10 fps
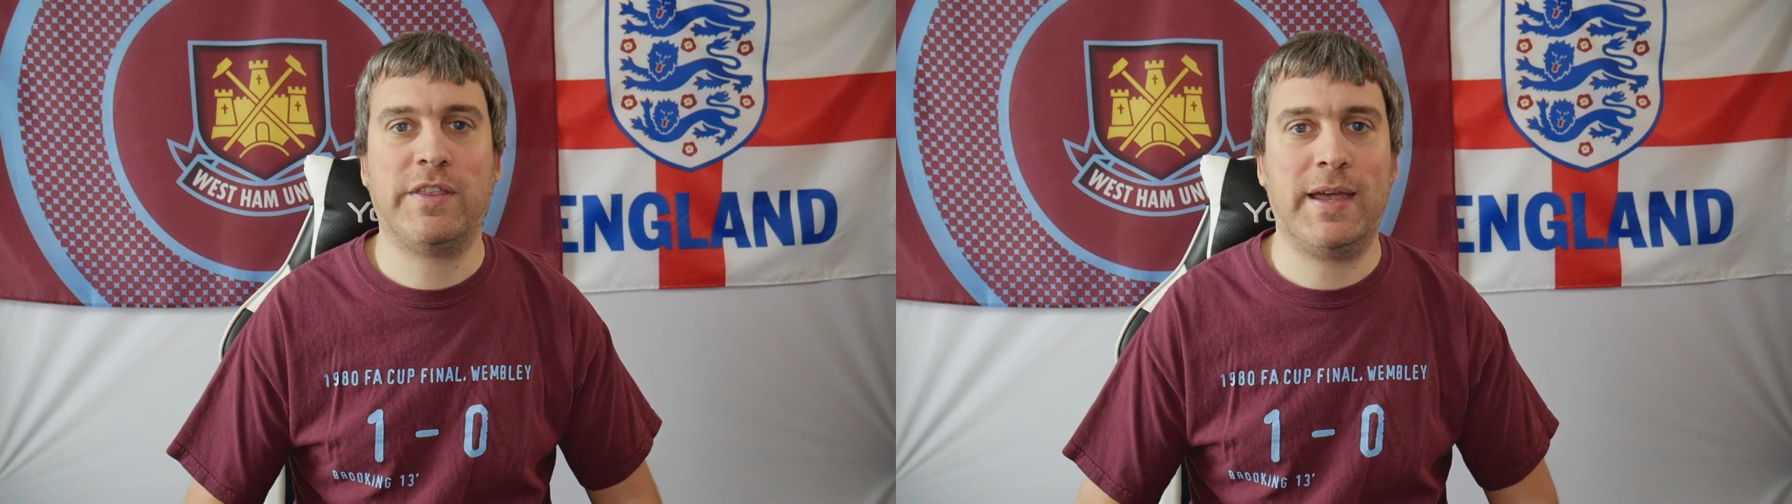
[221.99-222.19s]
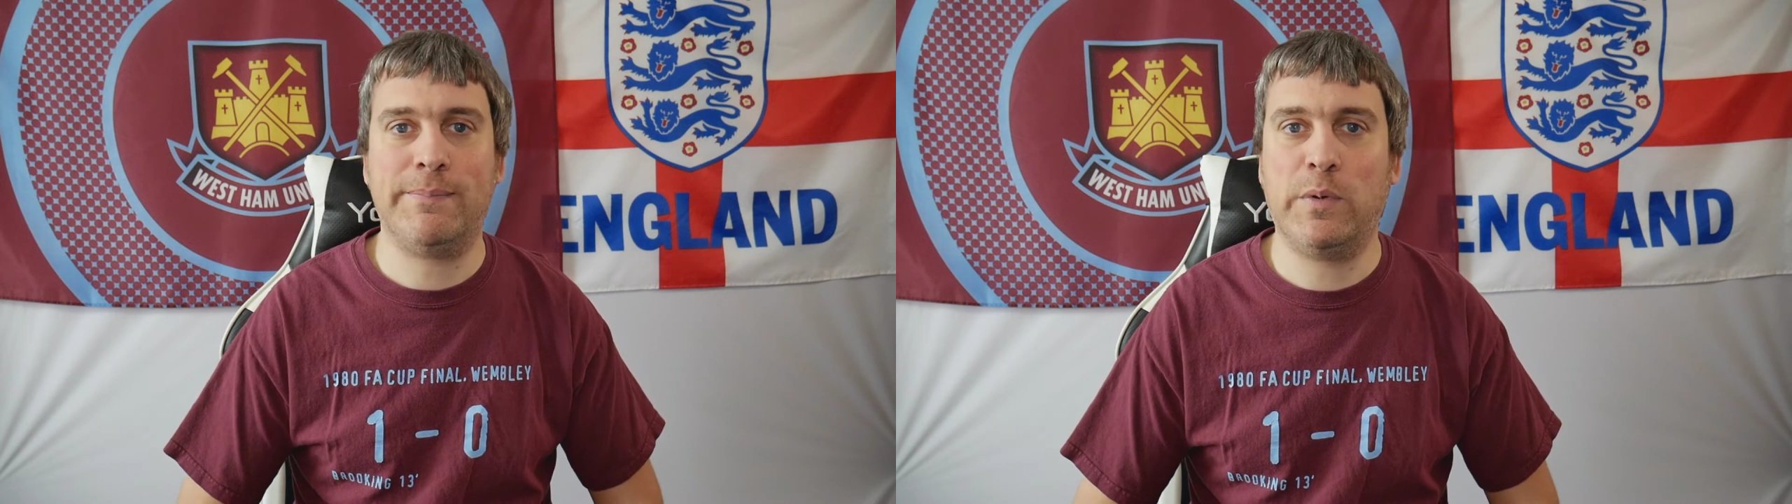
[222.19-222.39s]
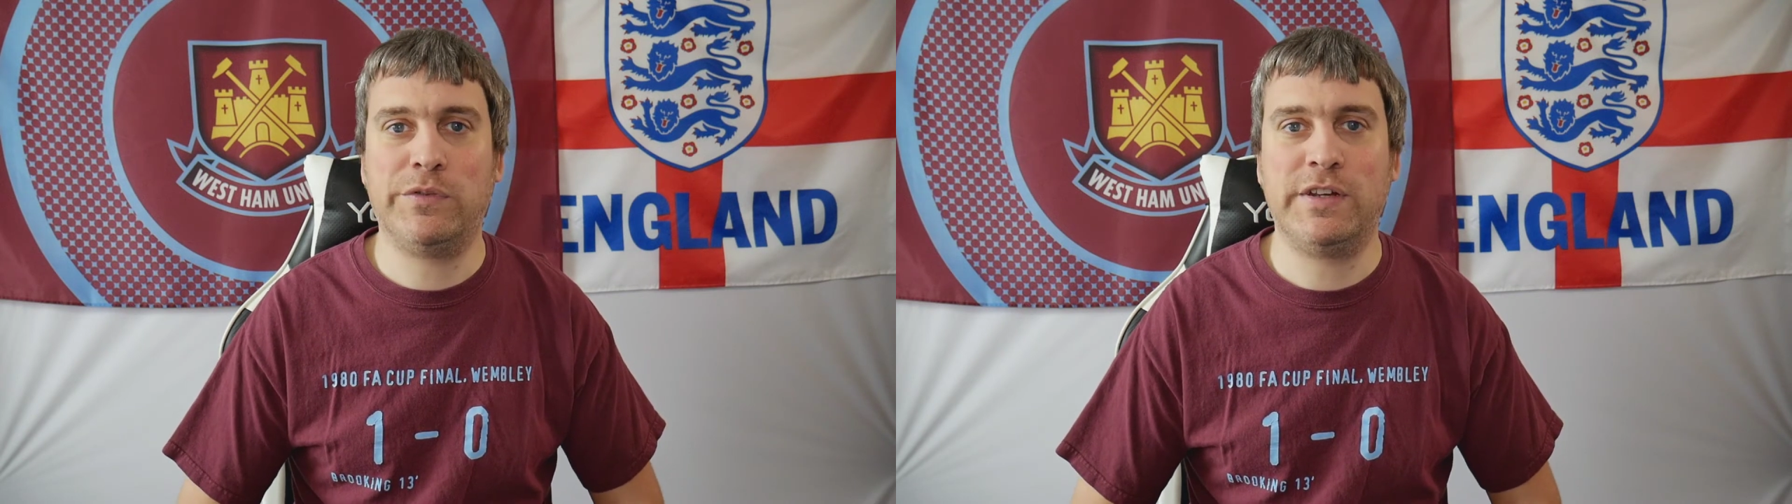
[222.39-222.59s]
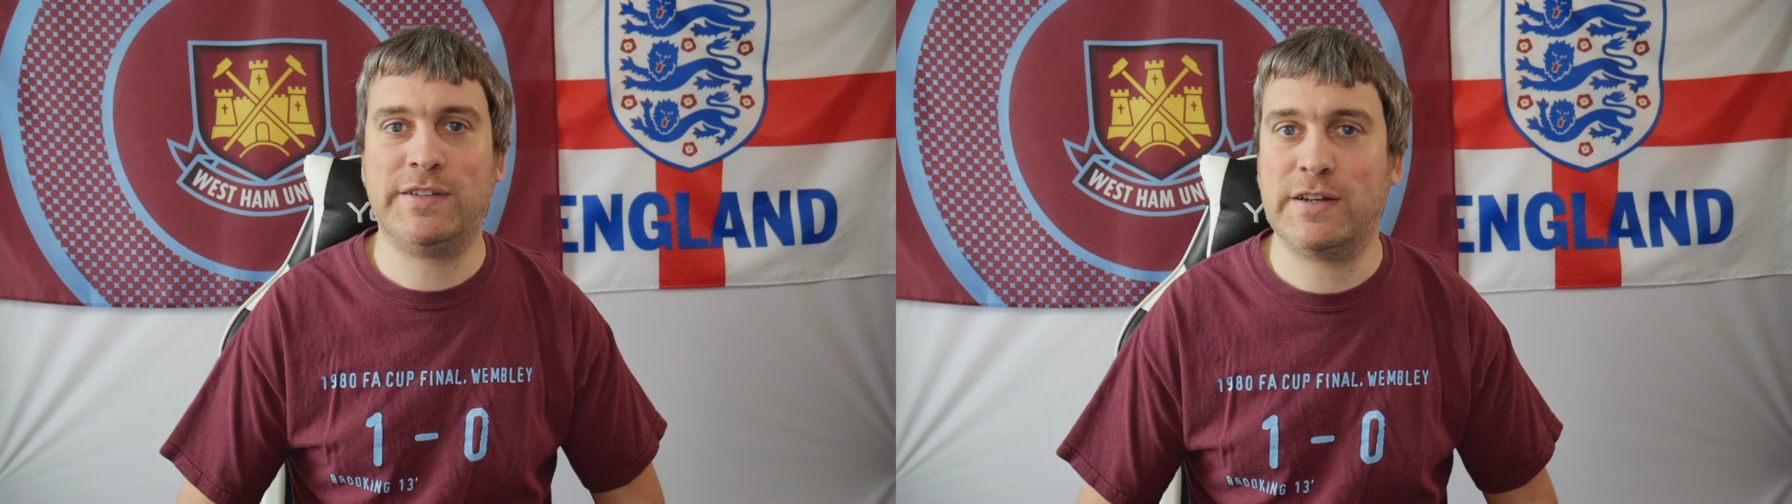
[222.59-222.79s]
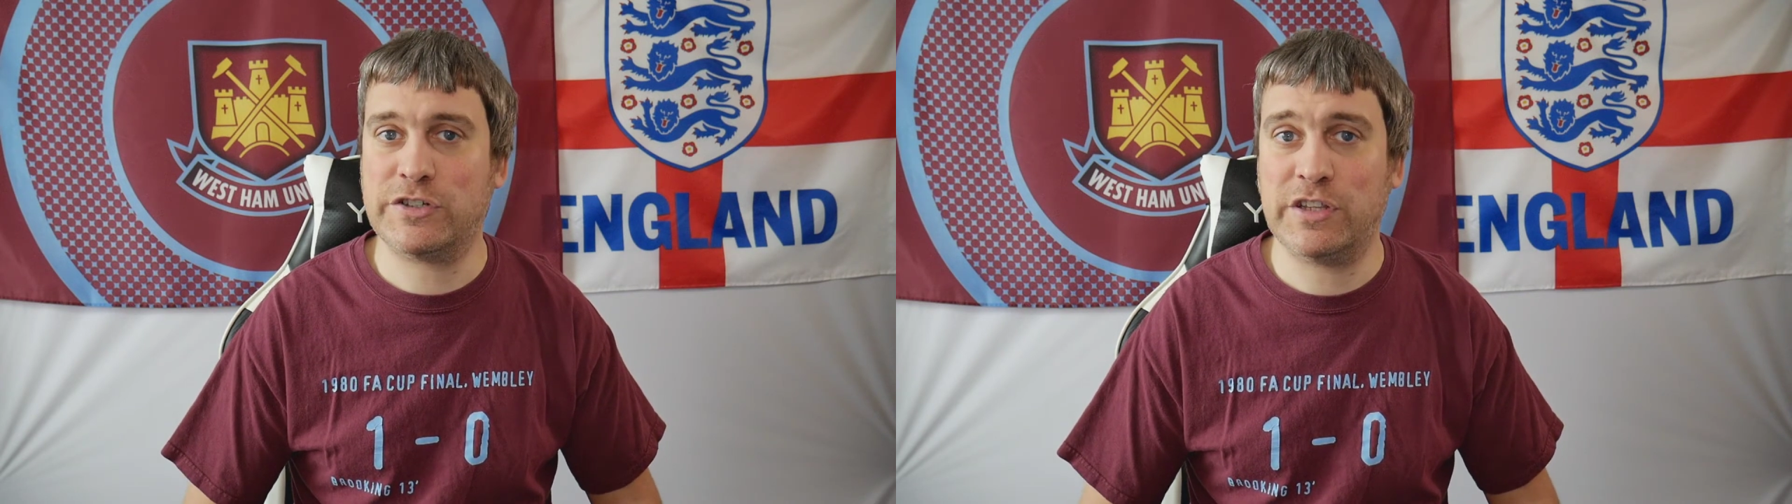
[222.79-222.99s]
that in more
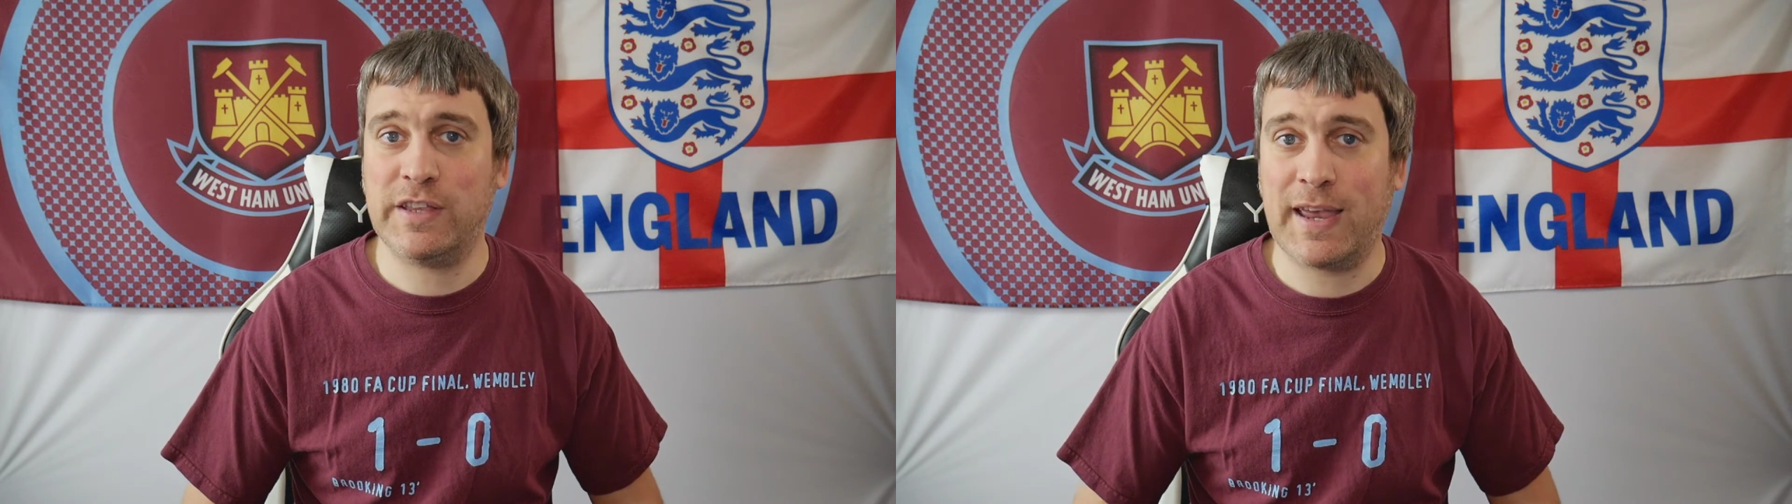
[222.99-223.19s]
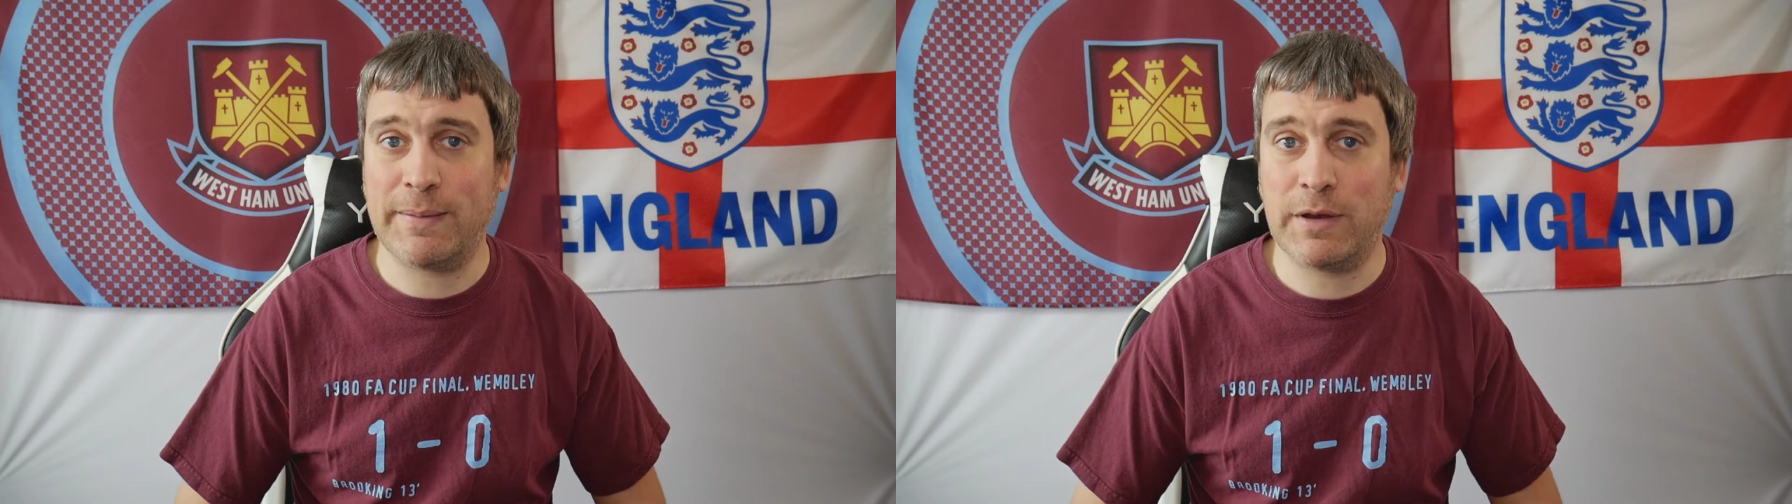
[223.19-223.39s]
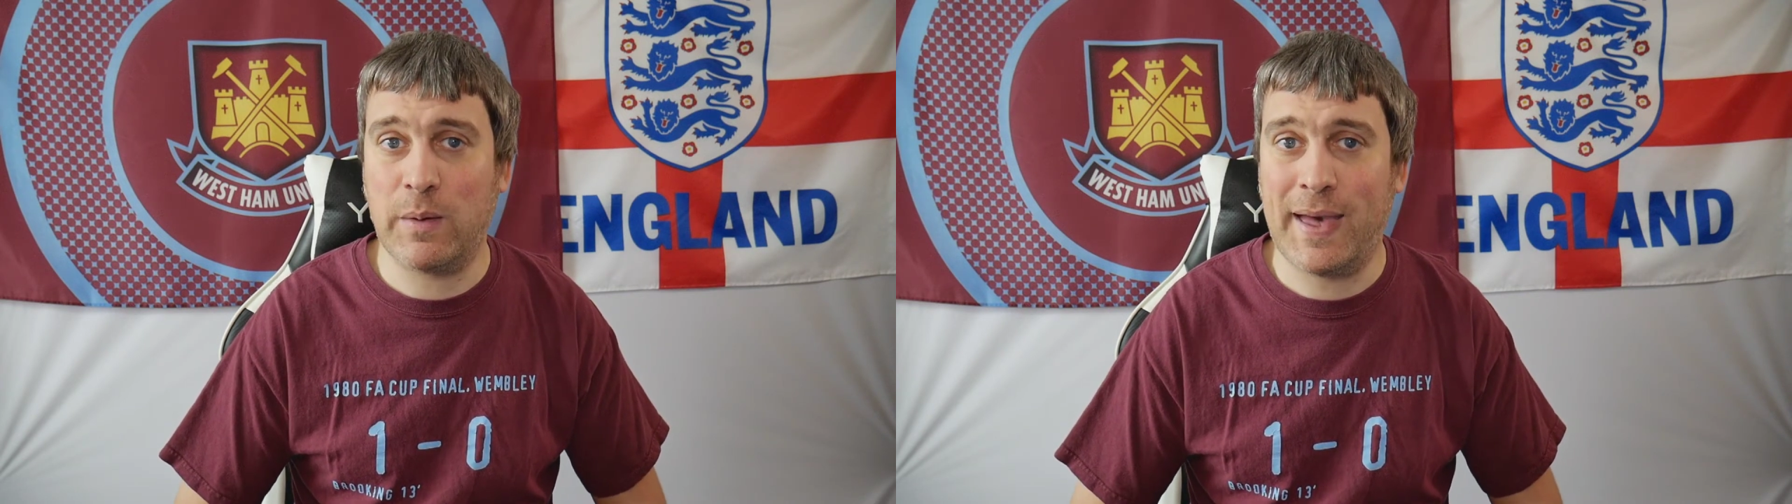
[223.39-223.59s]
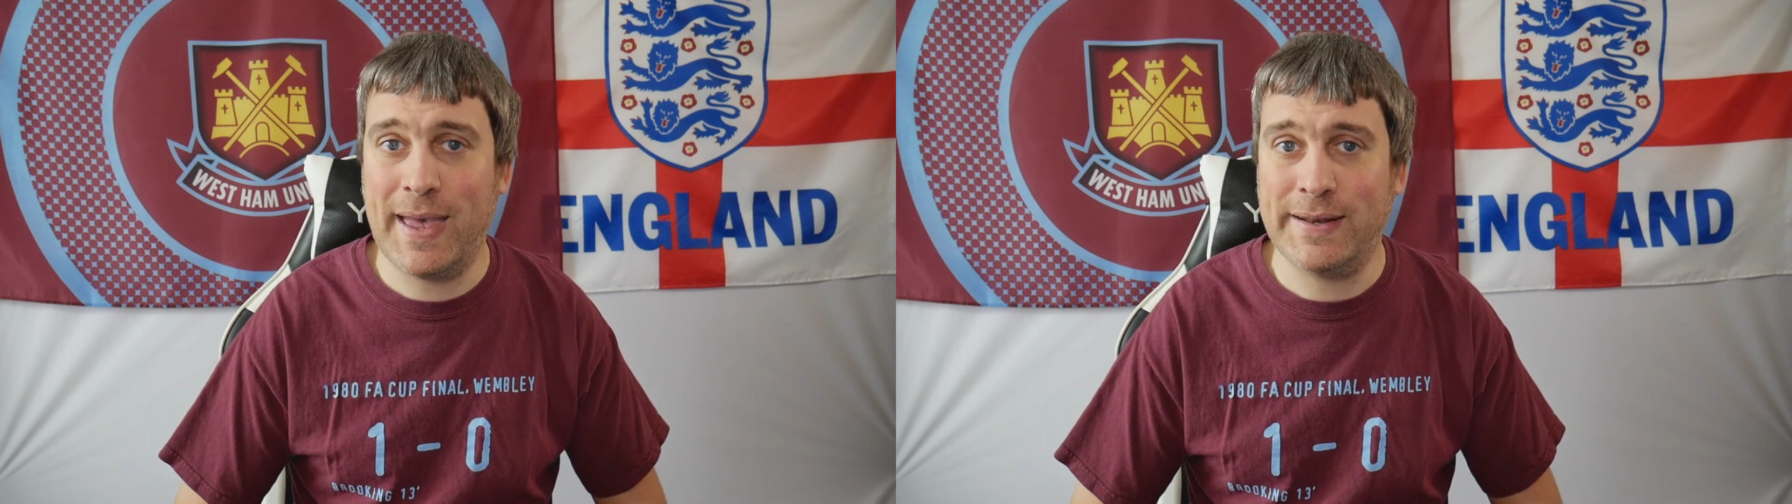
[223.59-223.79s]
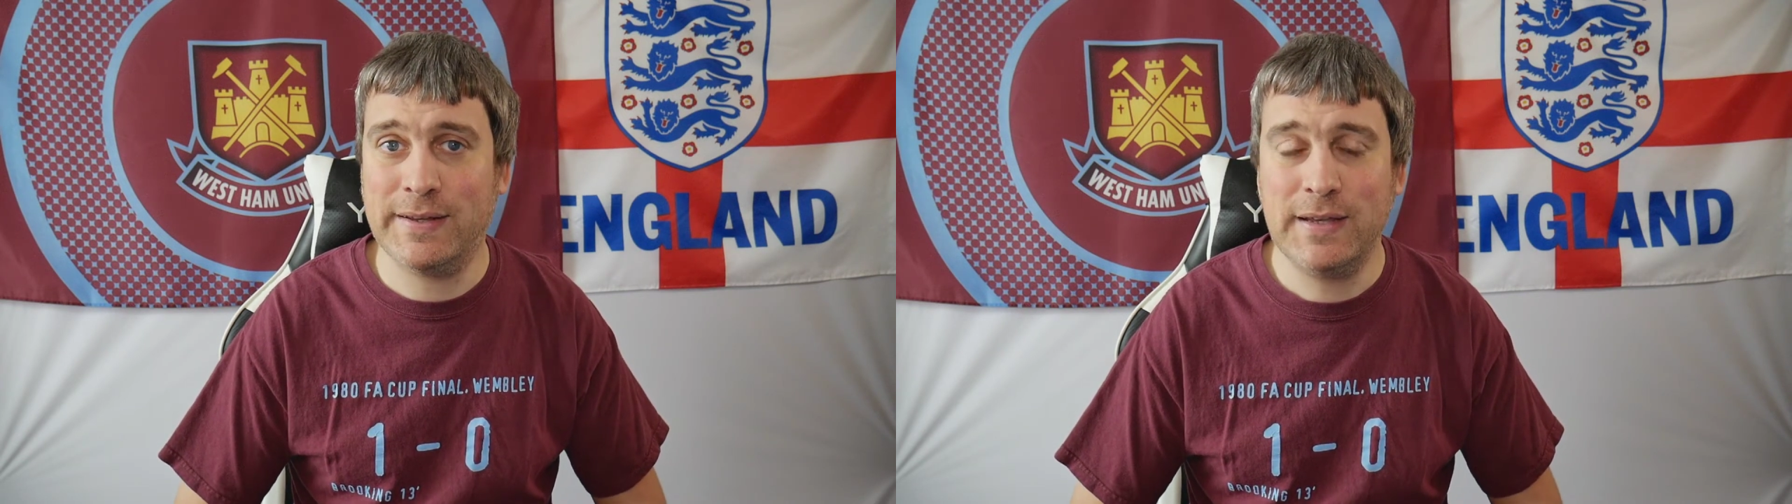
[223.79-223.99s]
detail should the game go
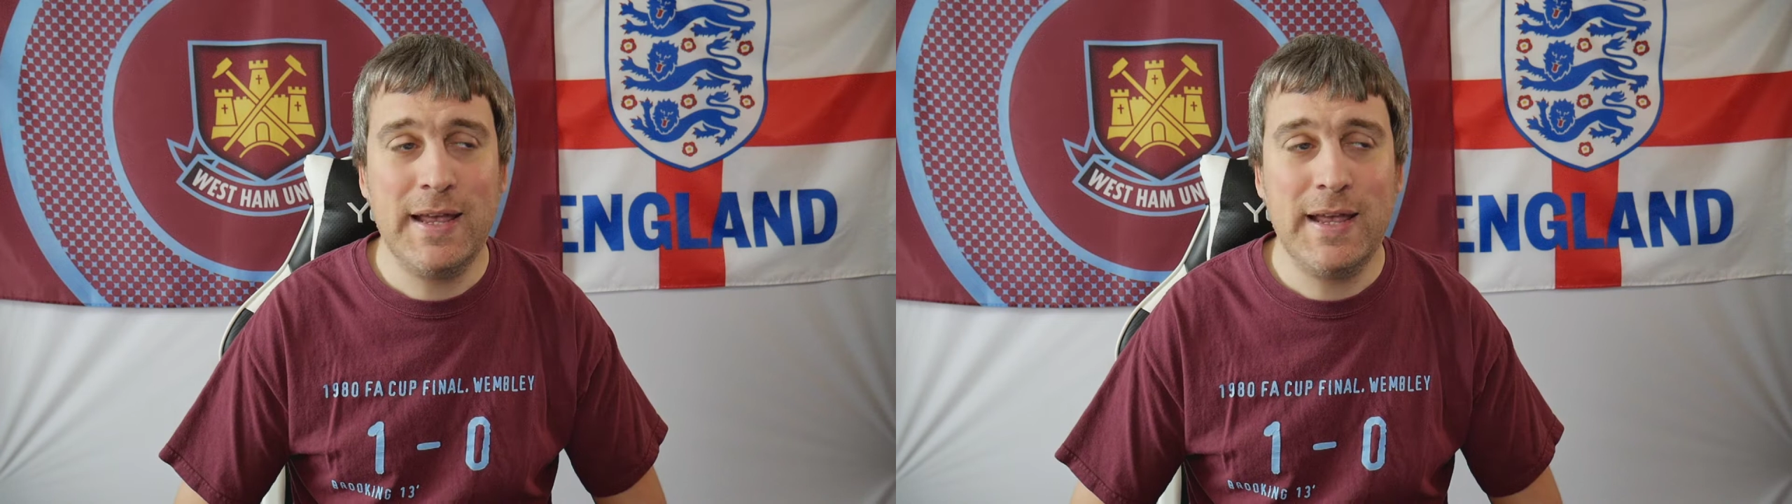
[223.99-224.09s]
ahead.